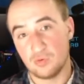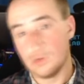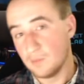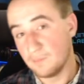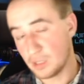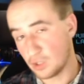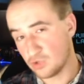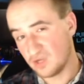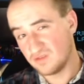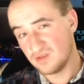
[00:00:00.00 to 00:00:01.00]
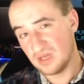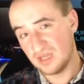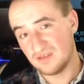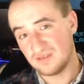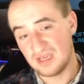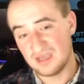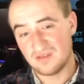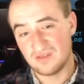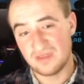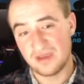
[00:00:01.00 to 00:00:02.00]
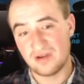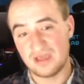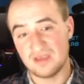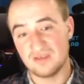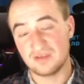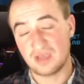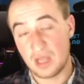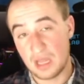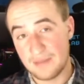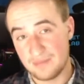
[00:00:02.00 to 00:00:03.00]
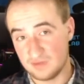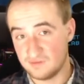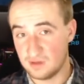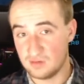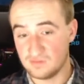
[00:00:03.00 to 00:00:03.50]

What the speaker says: but across the United States there is climate zones,